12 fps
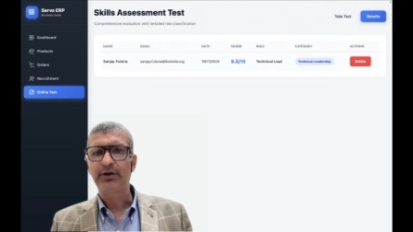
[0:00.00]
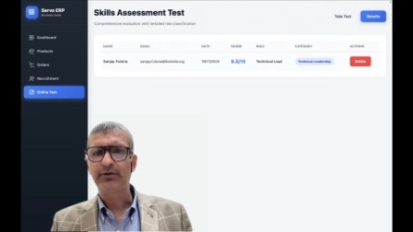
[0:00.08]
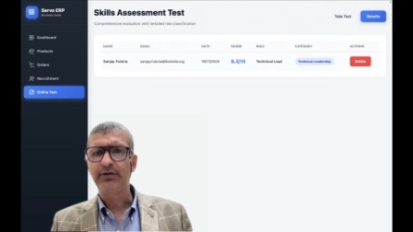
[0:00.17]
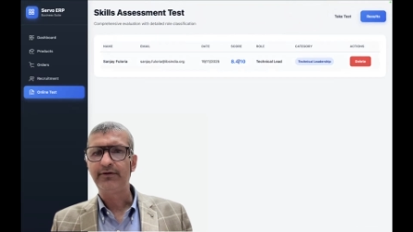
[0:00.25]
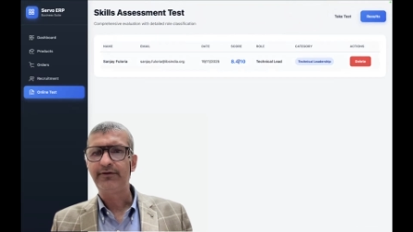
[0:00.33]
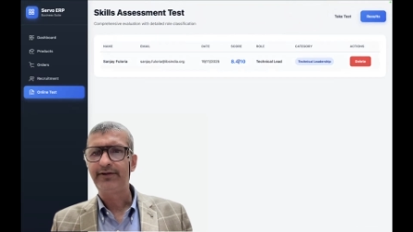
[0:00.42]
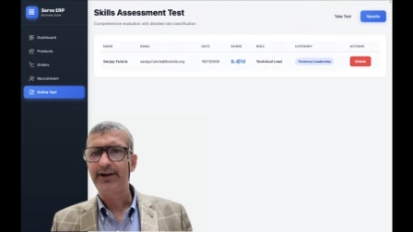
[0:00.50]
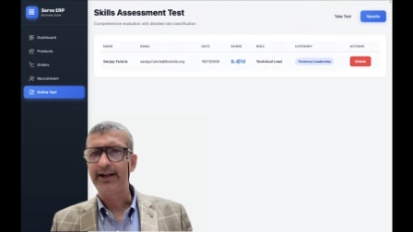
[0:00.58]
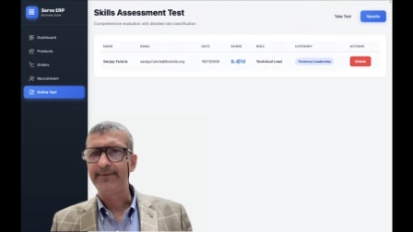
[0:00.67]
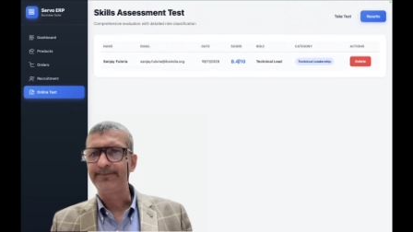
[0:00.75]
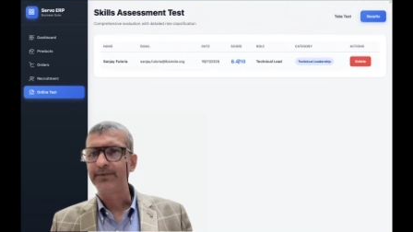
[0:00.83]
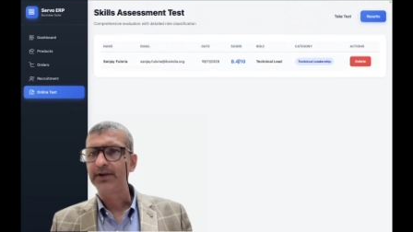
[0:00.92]
out of
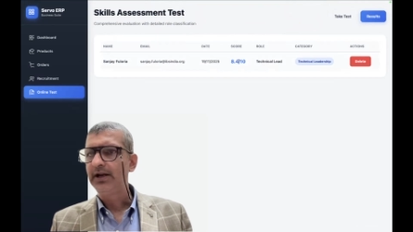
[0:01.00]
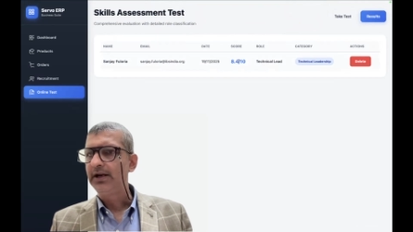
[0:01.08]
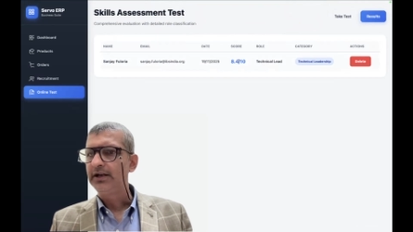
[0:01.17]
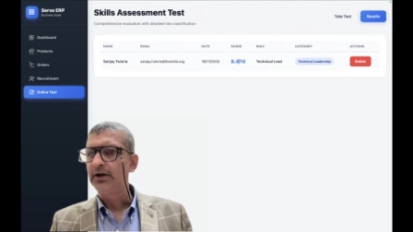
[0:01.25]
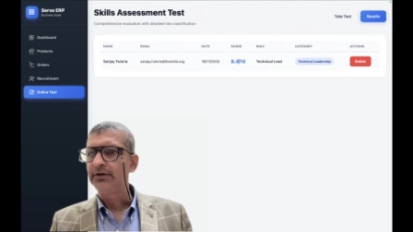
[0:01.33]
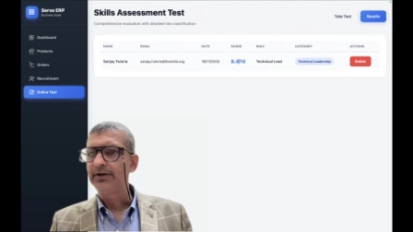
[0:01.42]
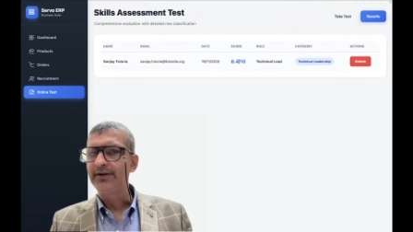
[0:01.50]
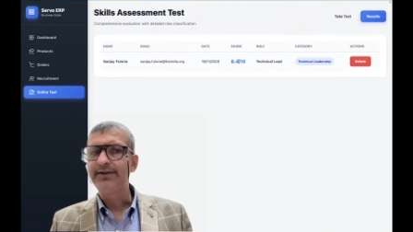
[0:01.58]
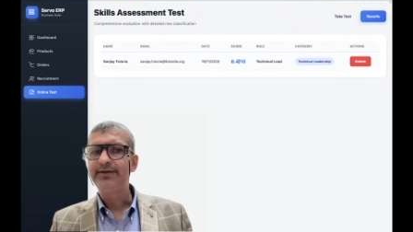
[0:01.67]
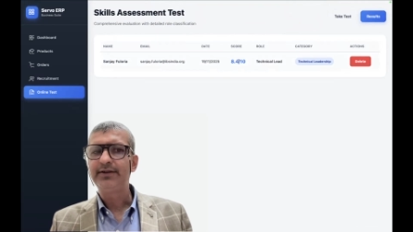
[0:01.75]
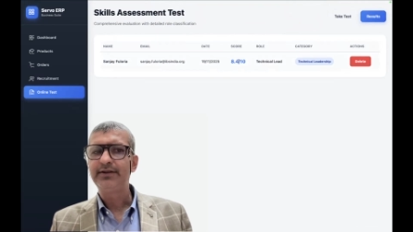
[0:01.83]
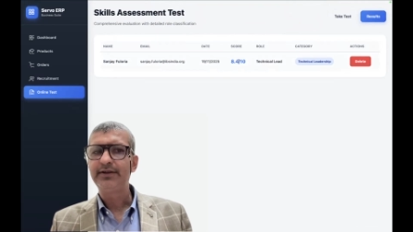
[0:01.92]
10. Now the
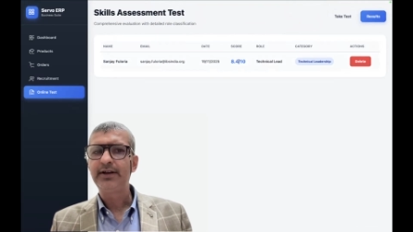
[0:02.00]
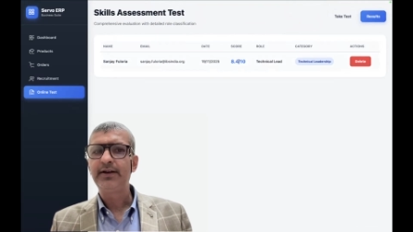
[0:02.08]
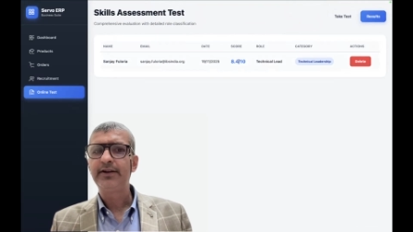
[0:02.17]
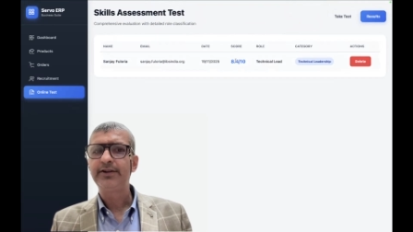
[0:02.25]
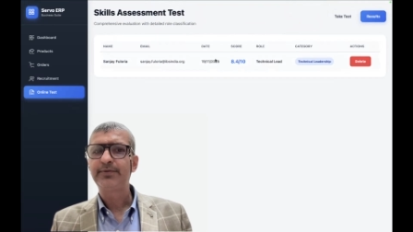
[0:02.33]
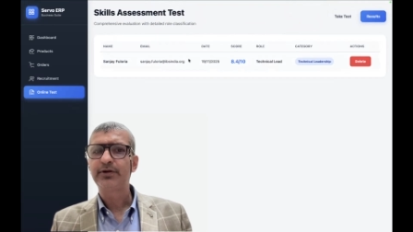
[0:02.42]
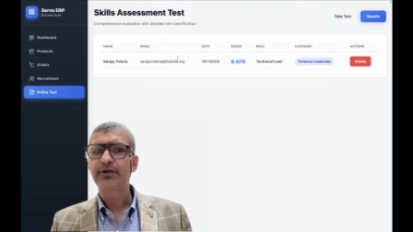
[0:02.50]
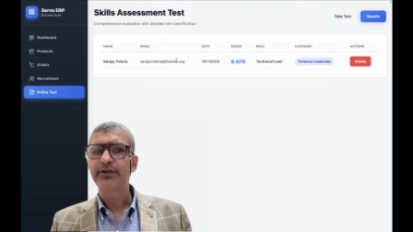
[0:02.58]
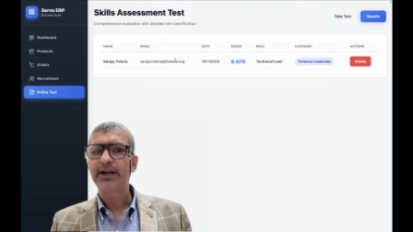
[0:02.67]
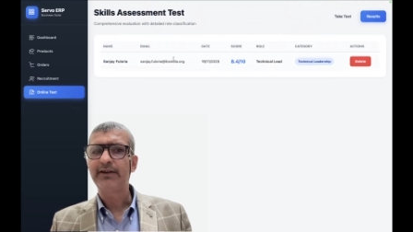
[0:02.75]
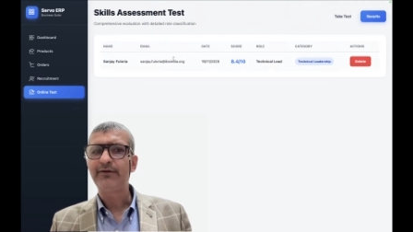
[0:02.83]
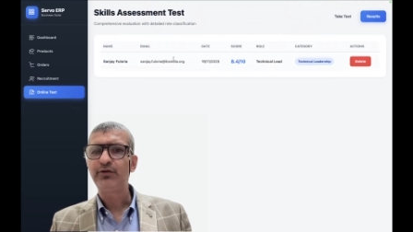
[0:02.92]
reason there is because
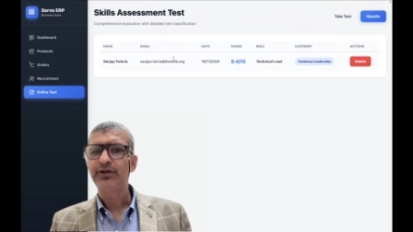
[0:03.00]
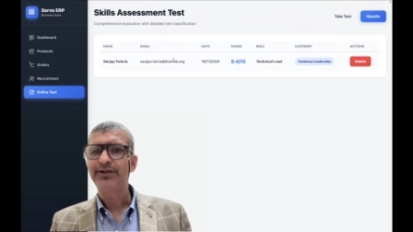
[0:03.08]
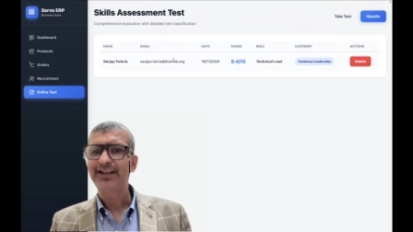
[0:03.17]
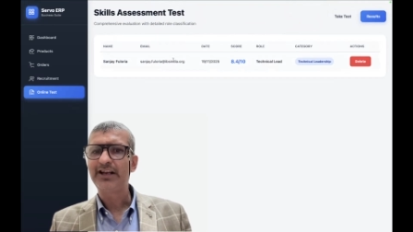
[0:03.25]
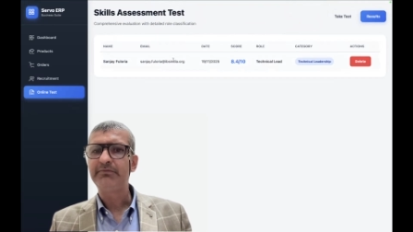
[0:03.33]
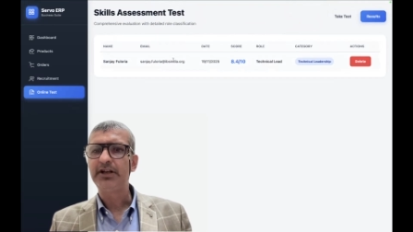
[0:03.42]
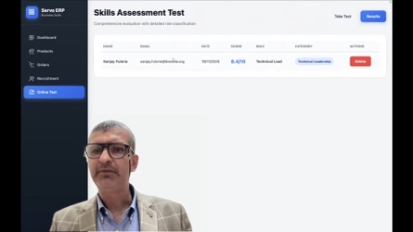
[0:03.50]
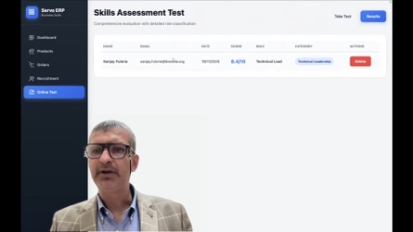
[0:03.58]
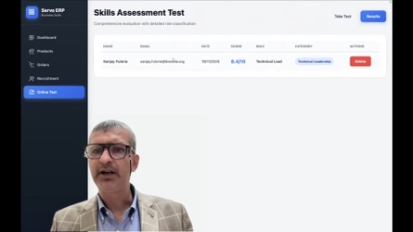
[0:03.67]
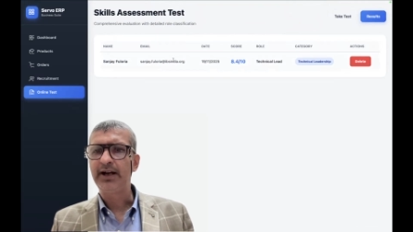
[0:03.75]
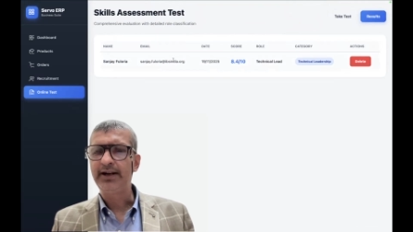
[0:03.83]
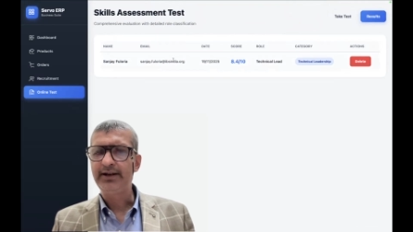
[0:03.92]
I've used the same
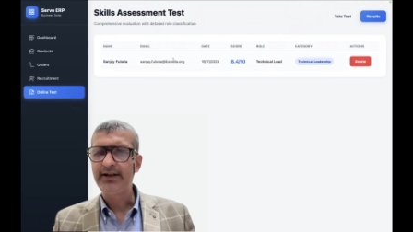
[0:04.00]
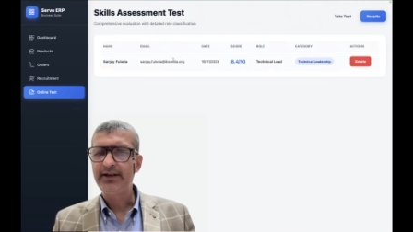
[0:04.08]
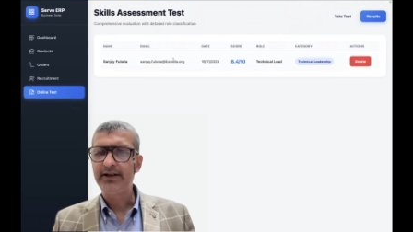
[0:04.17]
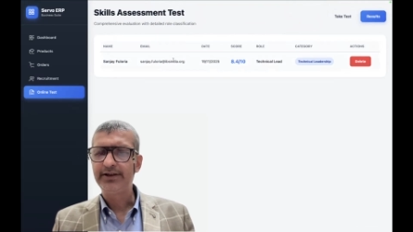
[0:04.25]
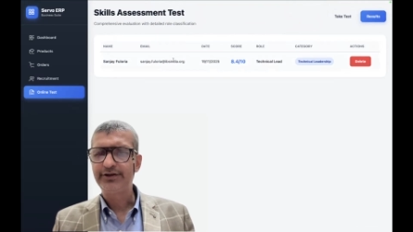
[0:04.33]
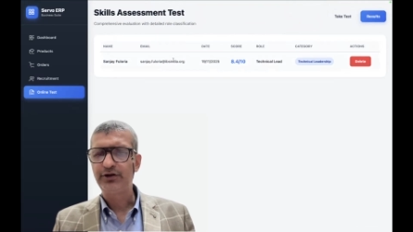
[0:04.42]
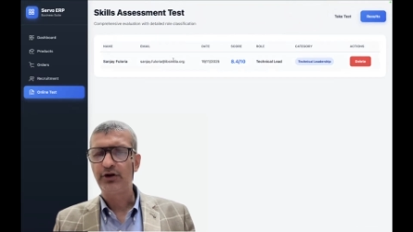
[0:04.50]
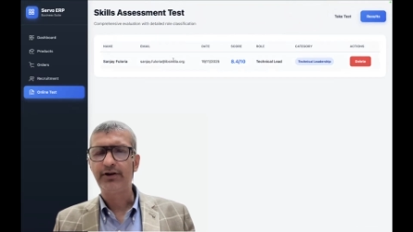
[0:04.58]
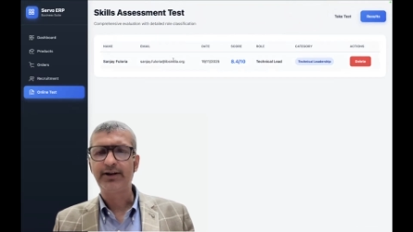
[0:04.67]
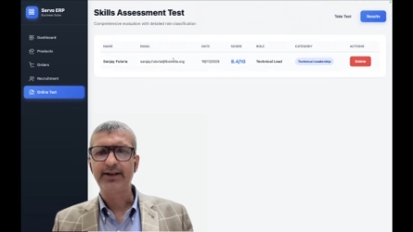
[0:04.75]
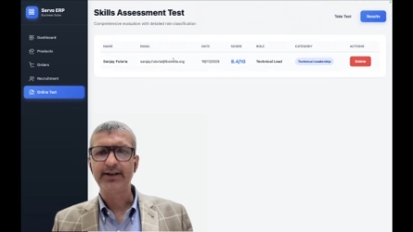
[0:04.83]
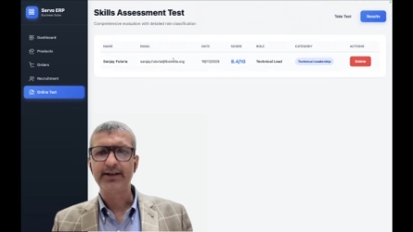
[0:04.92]
email ID, it's
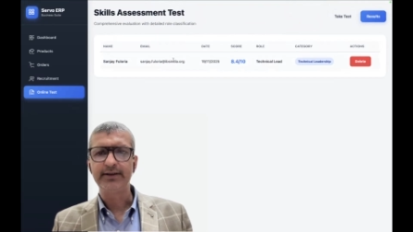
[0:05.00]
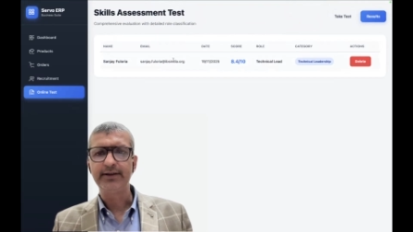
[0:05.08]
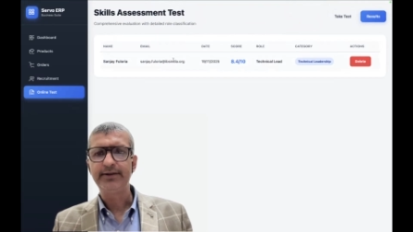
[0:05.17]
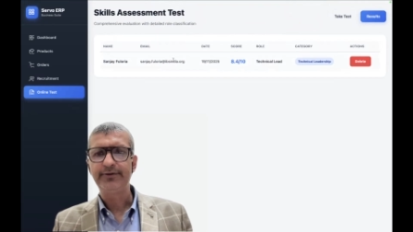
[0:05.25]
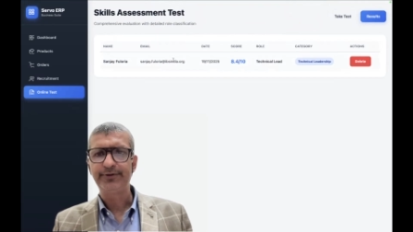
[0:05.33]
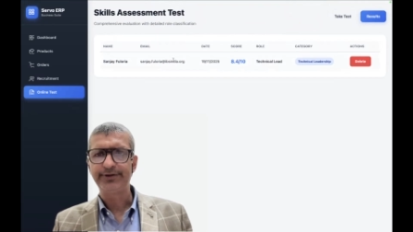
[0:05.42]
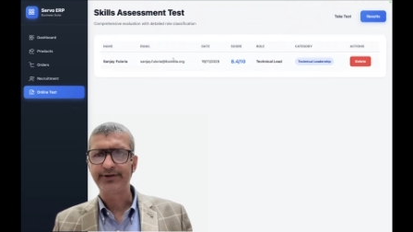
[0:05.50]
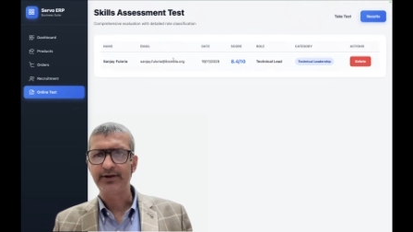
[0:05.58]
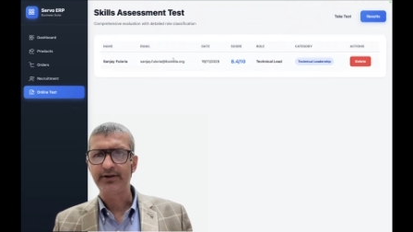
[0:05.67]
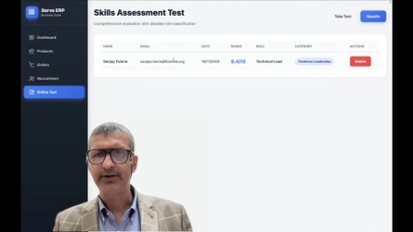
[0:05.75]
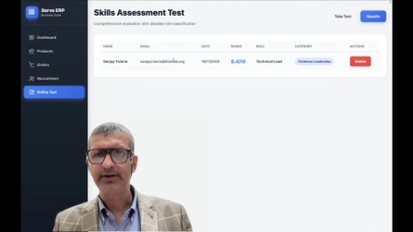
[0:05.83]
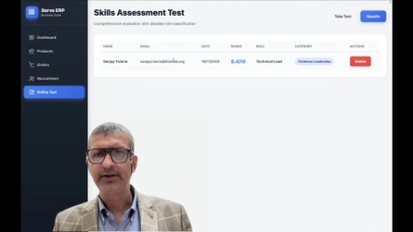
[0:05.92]
not taking the result.